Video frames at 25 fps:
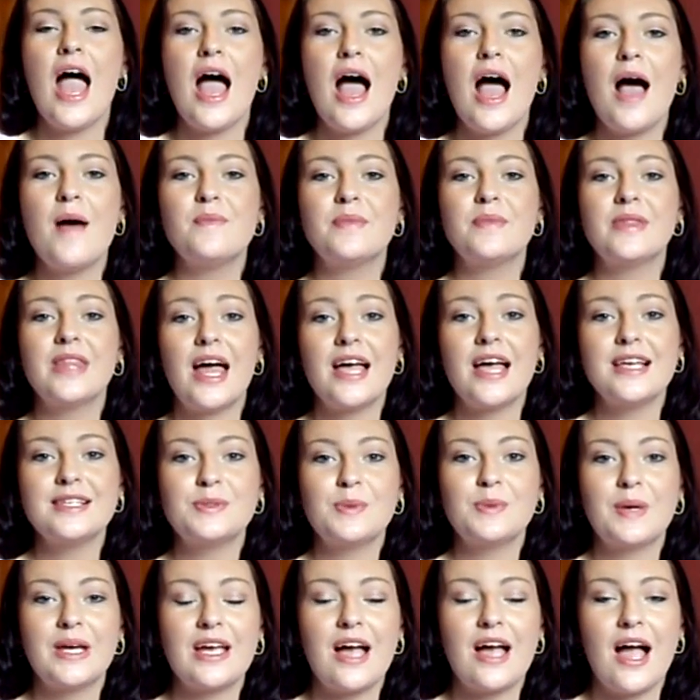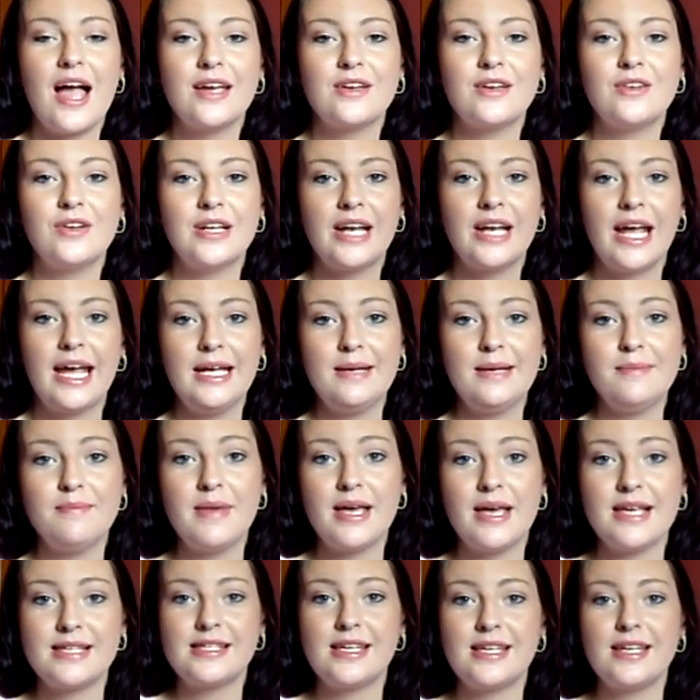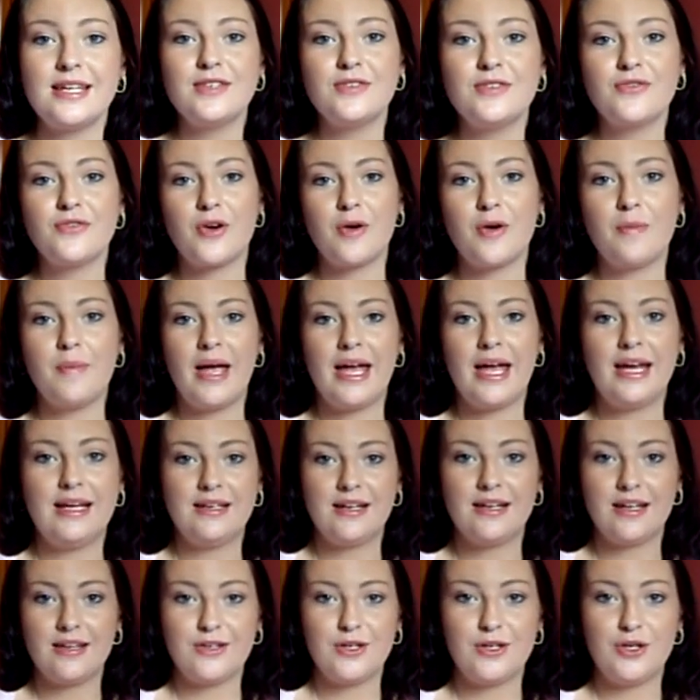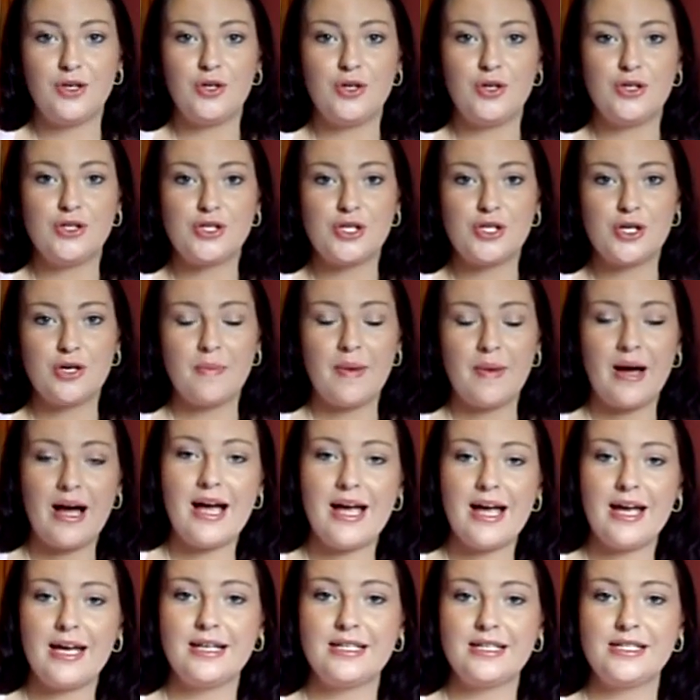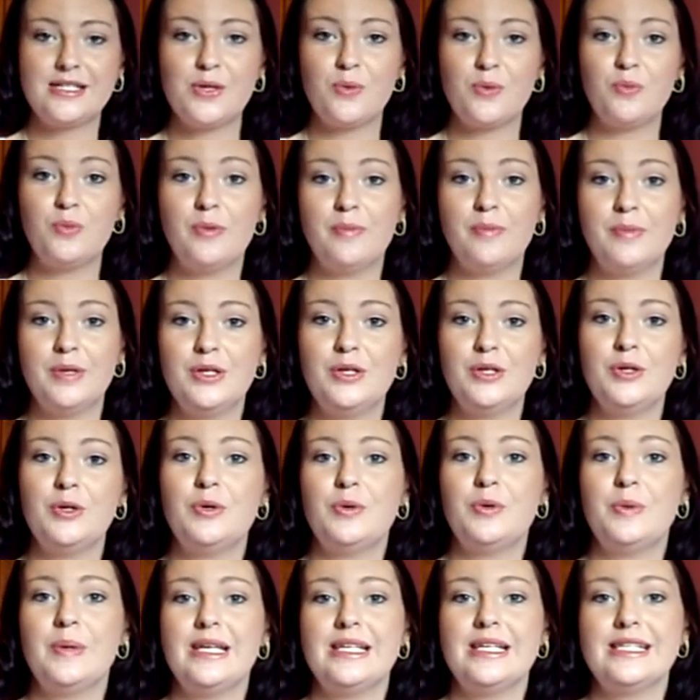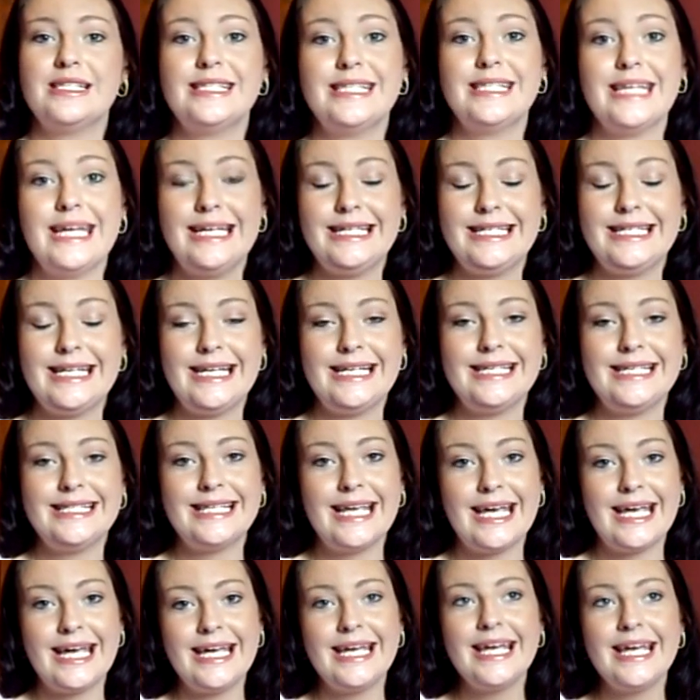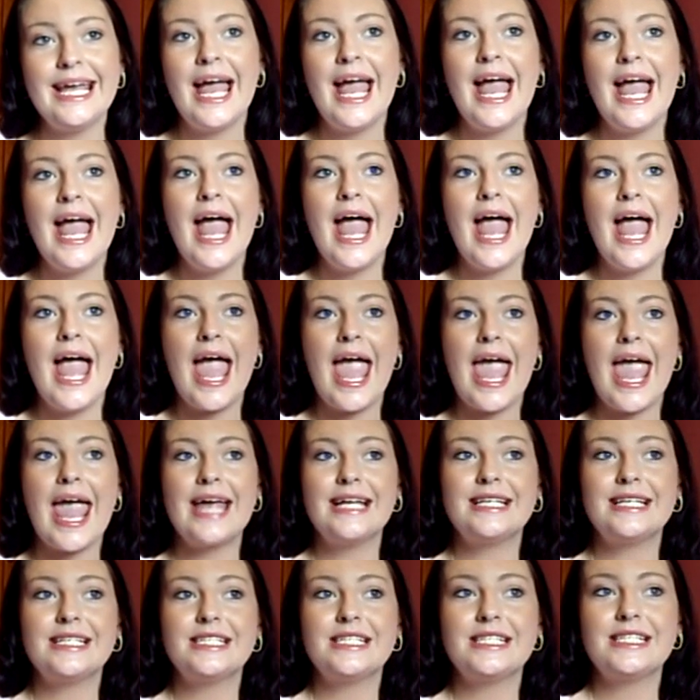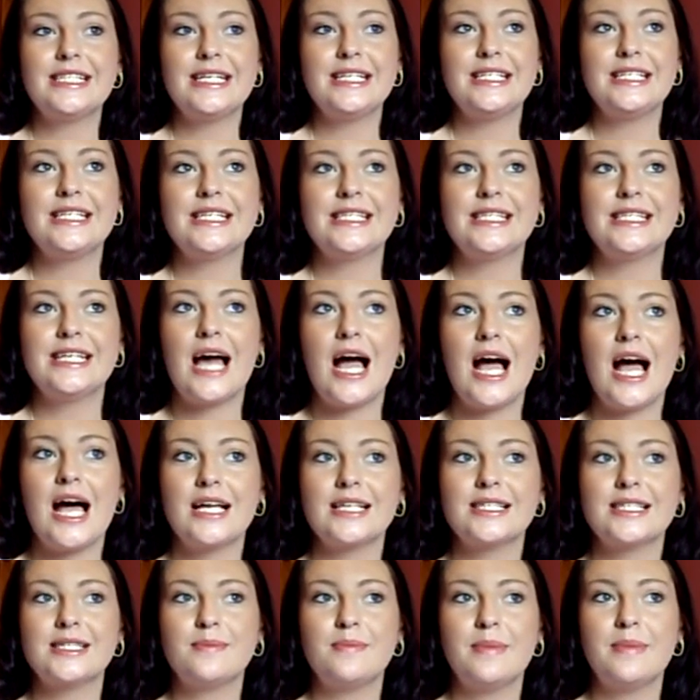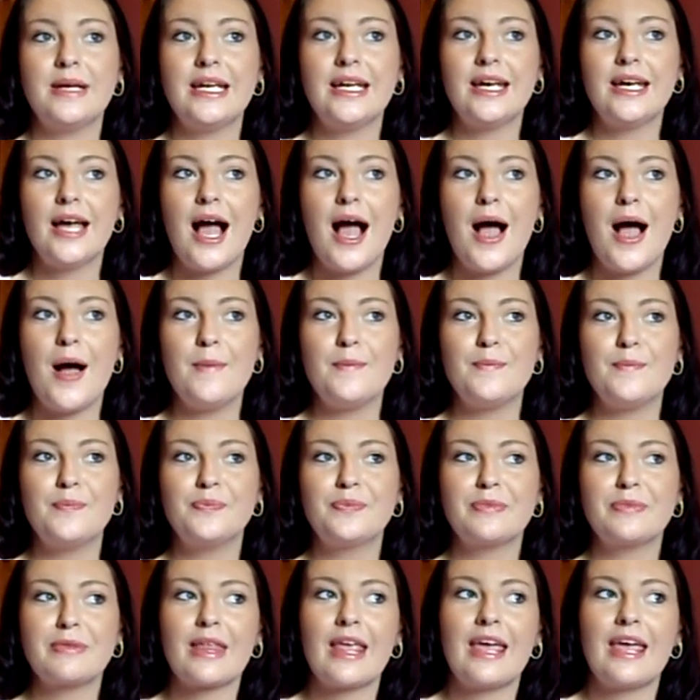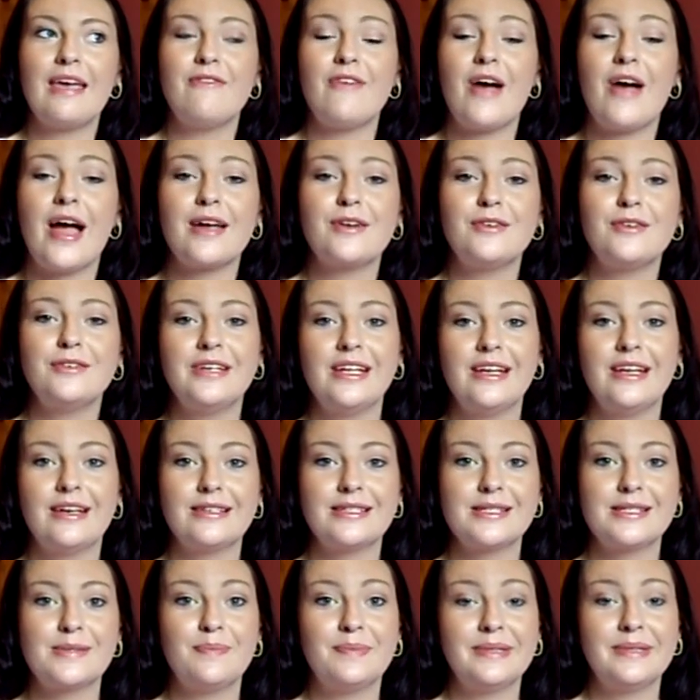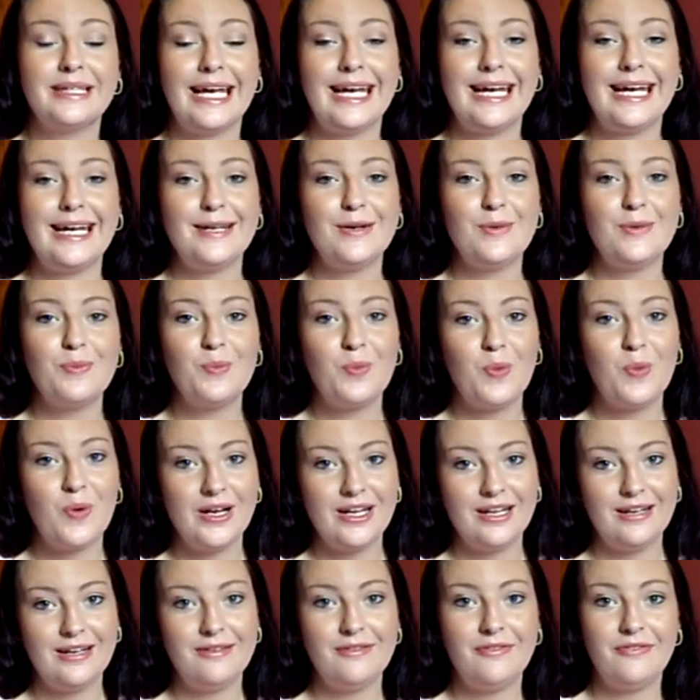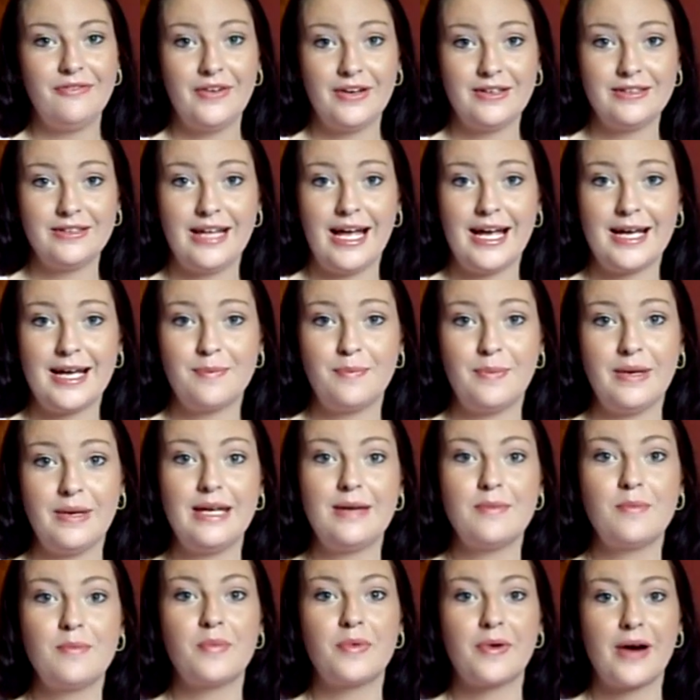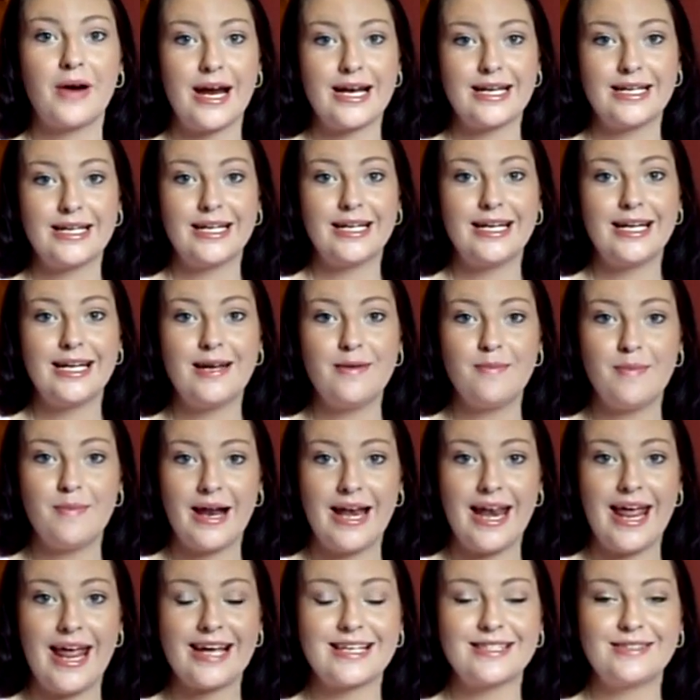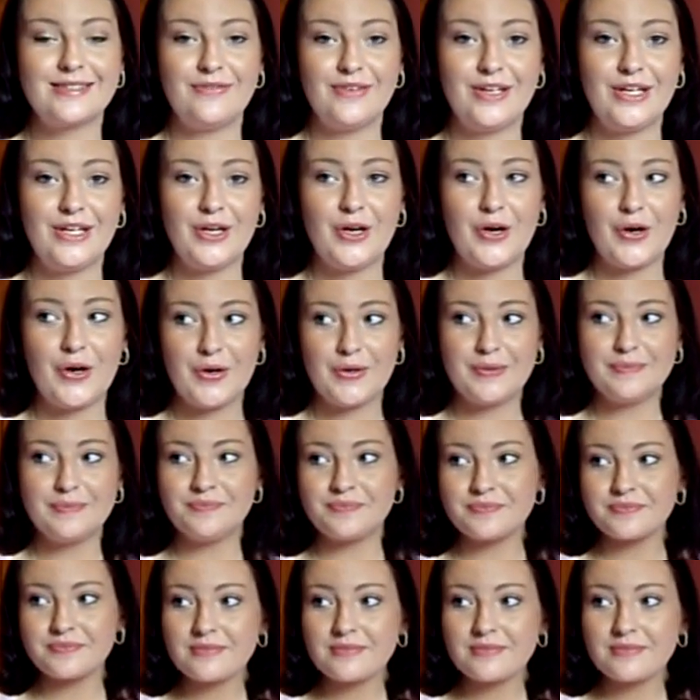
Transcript: um, last week I got a message from another YouTuber, it's a woman who is TTC, and she just asked me um, if I could explain what it felt like being pregnant in my next video.